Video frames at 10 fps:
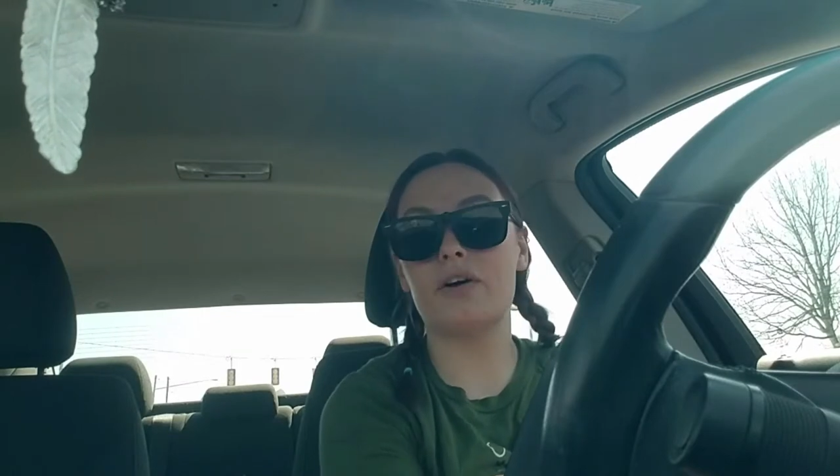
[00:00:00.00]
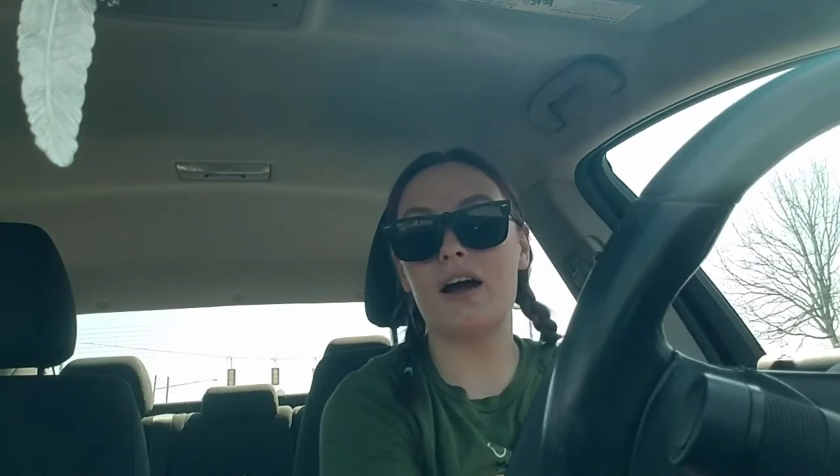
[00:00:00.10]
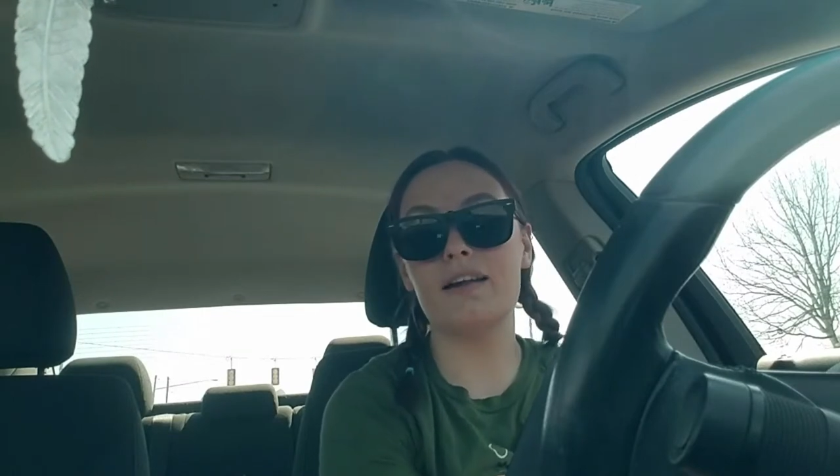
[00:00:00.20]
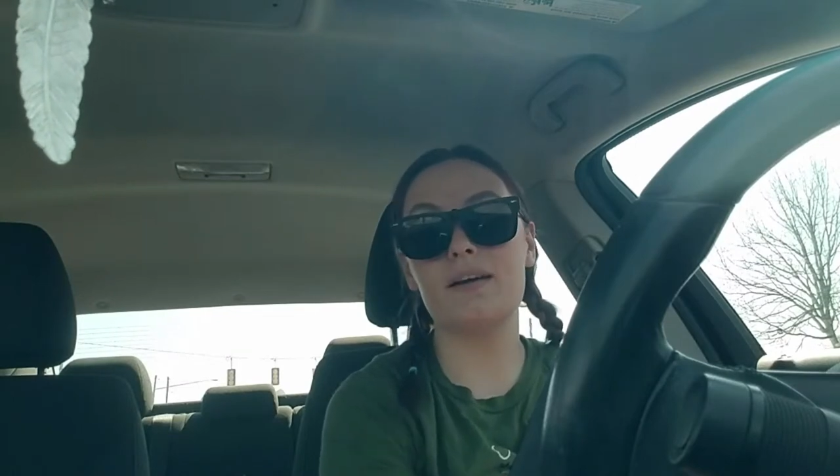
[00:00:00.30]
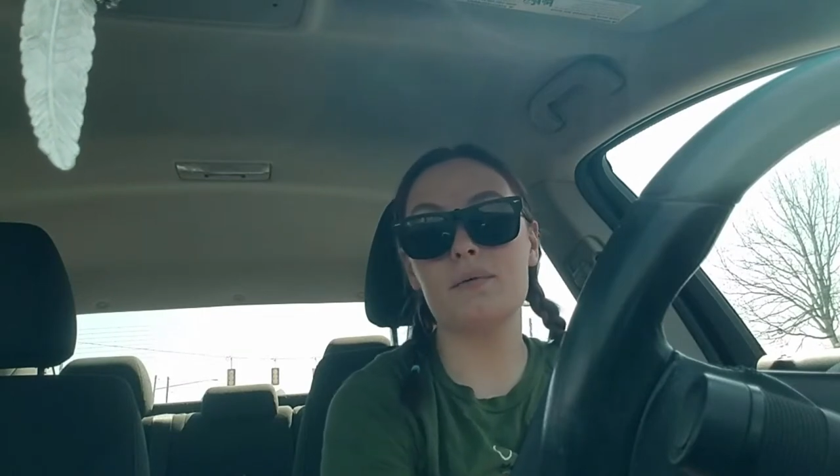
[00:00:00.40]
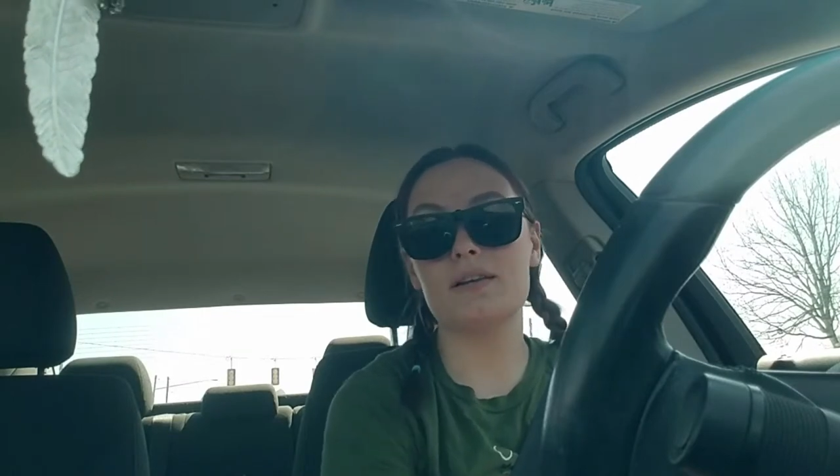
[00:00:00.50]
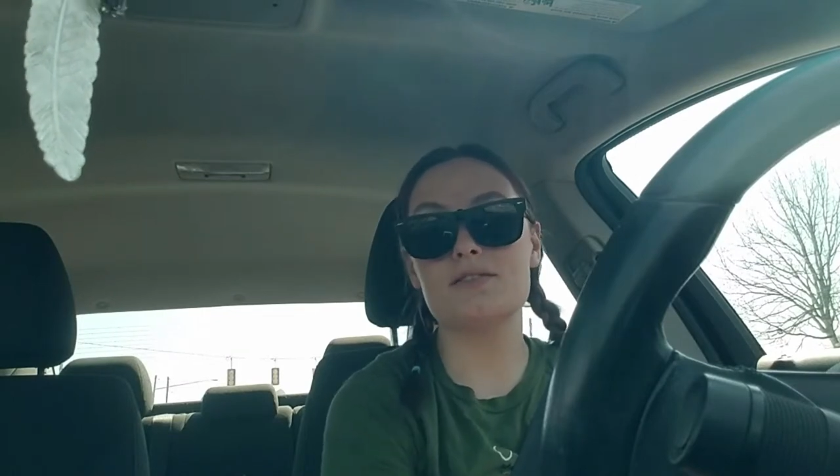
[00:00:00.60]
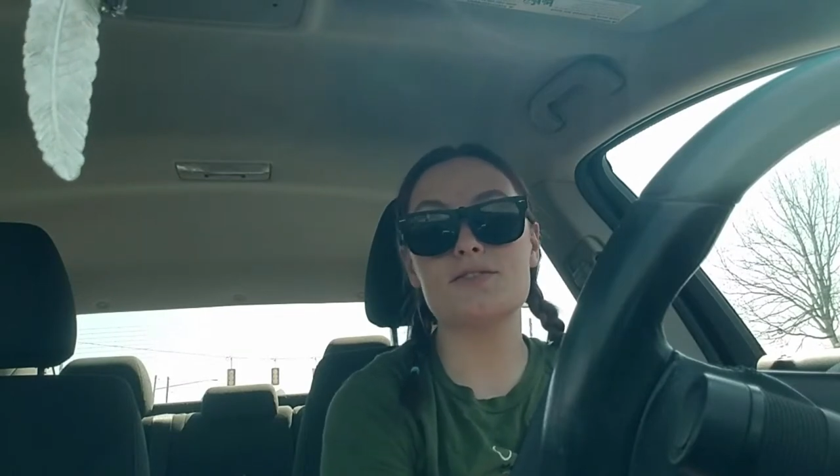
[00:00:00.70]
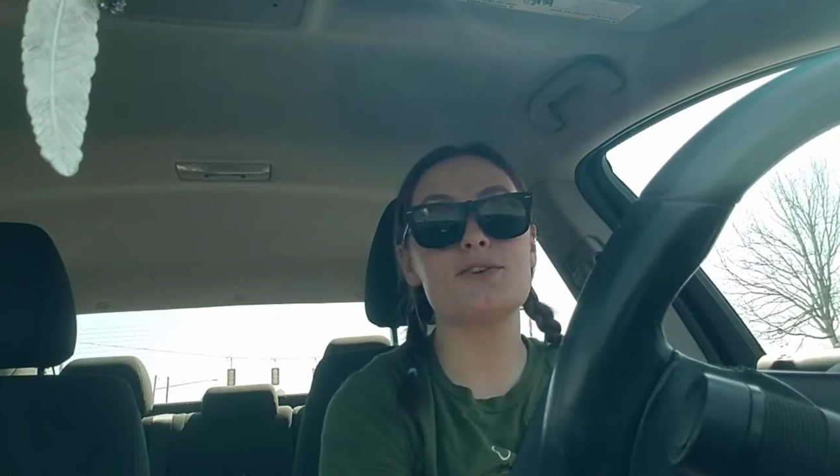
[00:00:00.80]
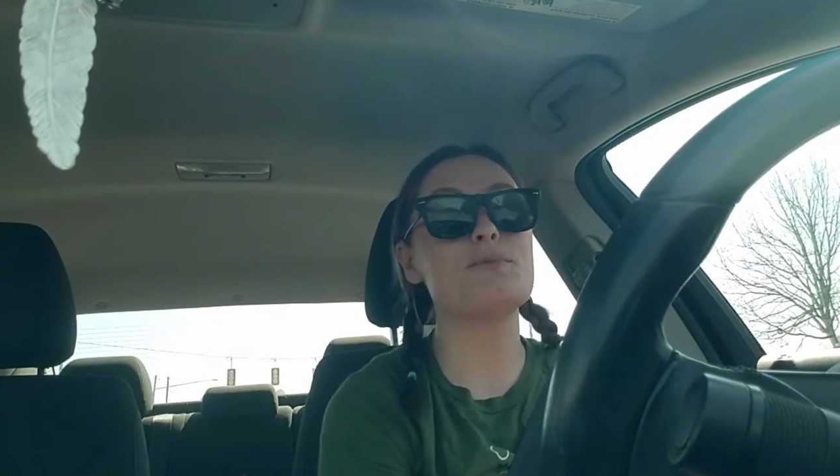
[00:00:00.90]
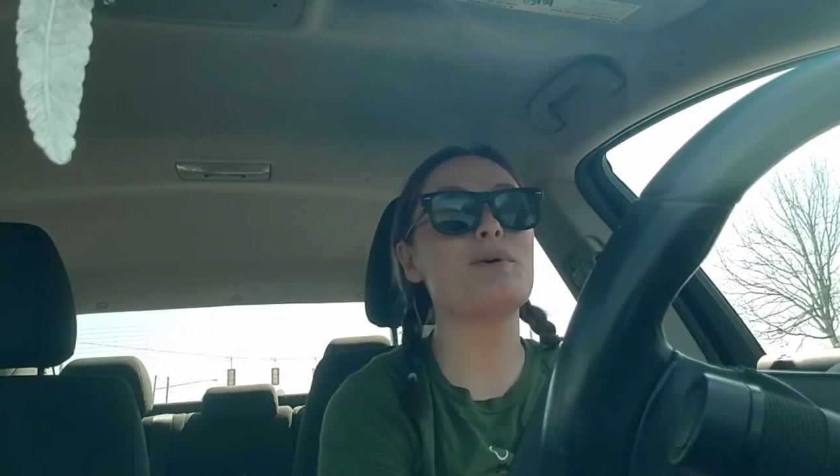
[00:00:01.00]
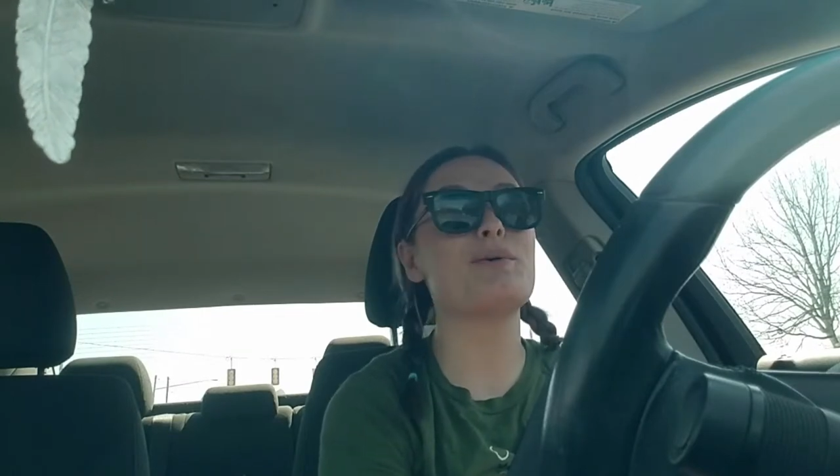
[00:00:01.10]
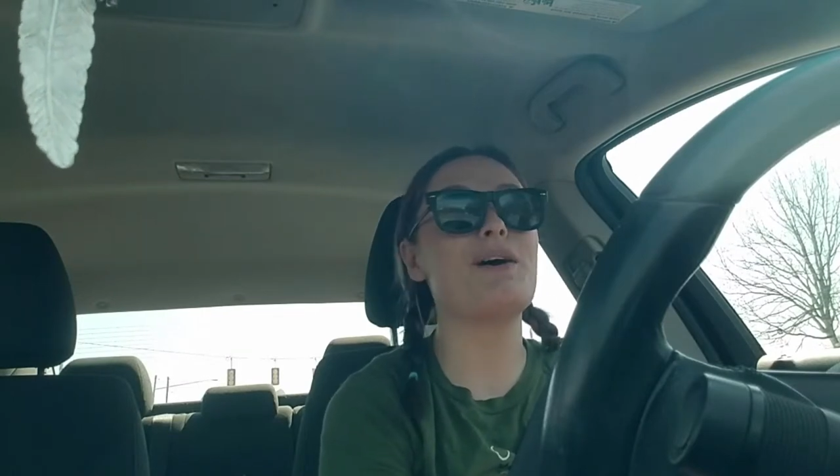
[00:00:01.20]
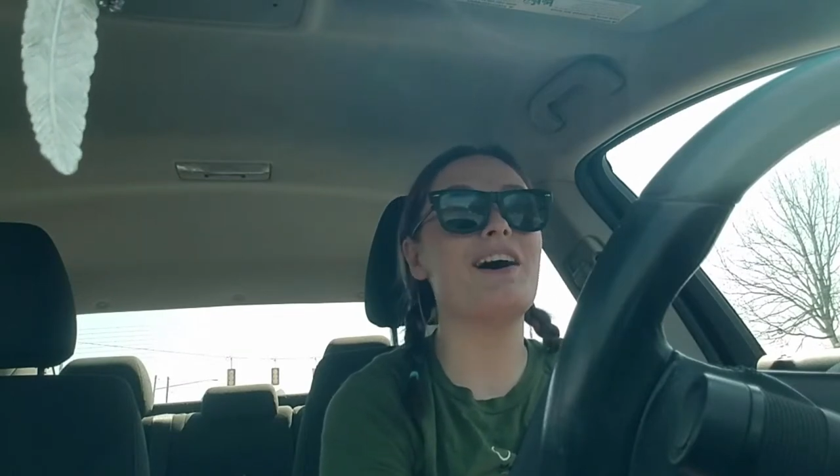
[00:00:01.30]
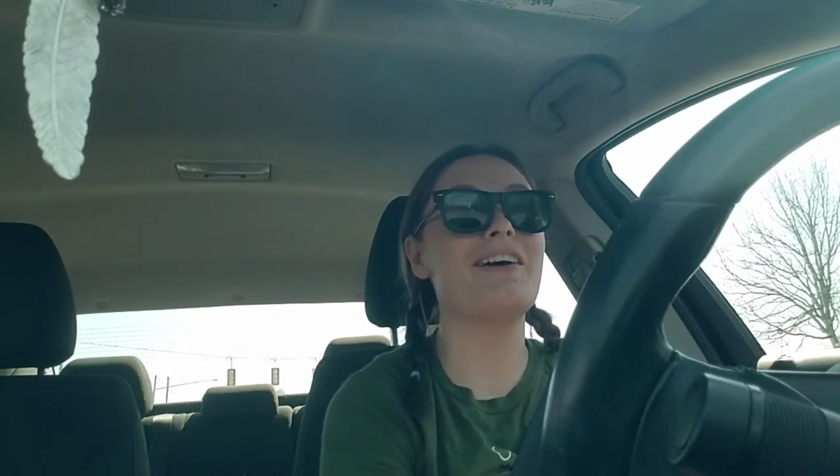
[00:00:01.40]
Friday went super
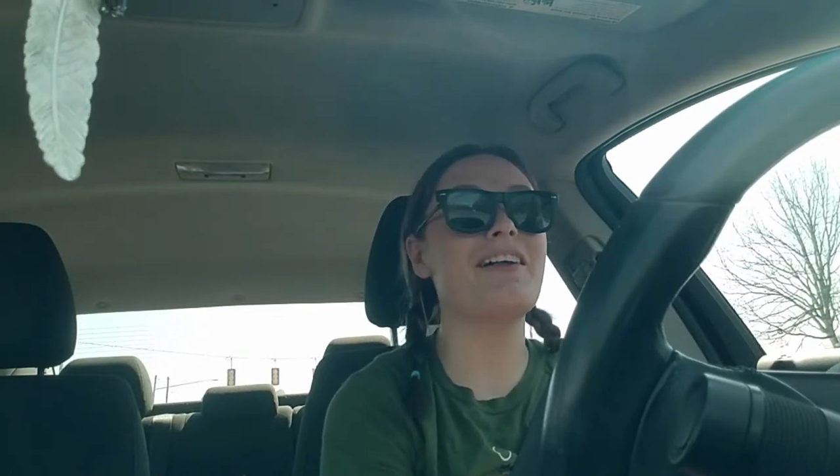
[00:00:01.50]
well.